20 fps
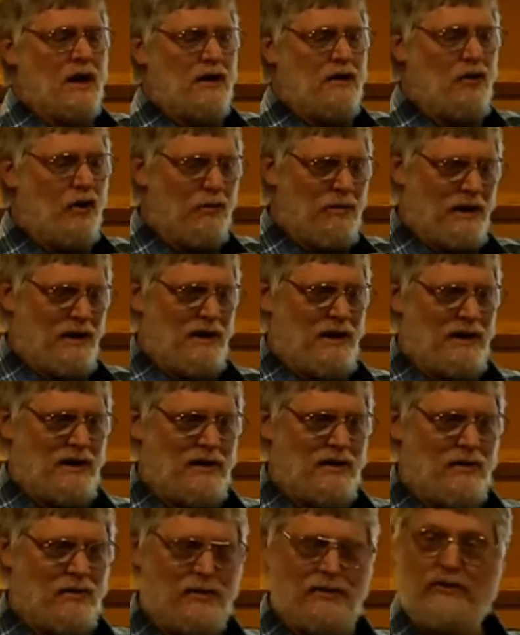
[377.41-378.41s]
nobody
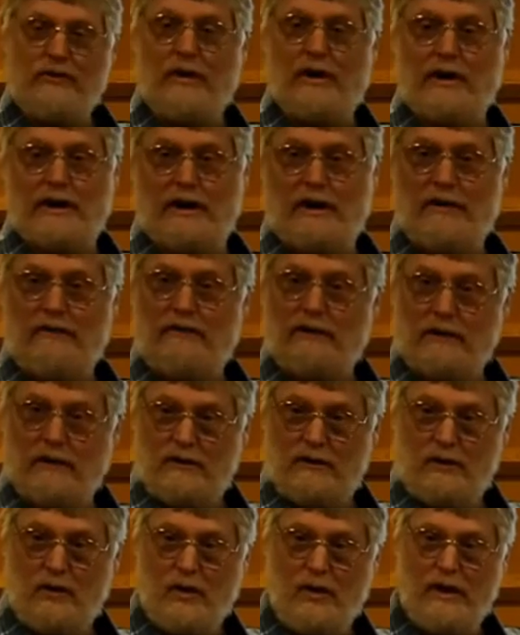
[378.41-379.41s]
was strong enough to
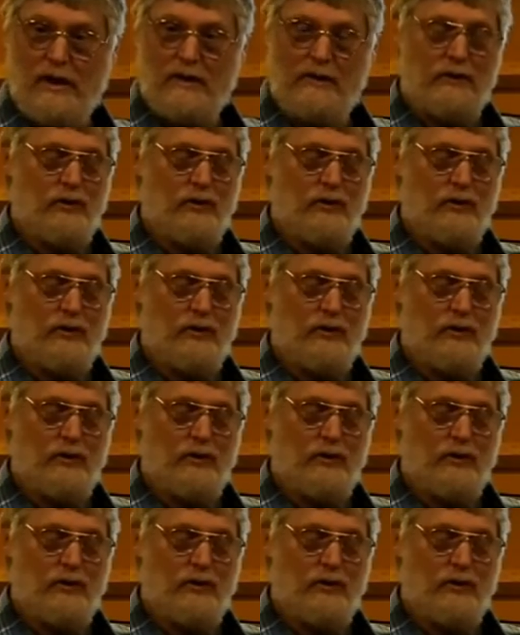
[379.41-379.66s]
control it,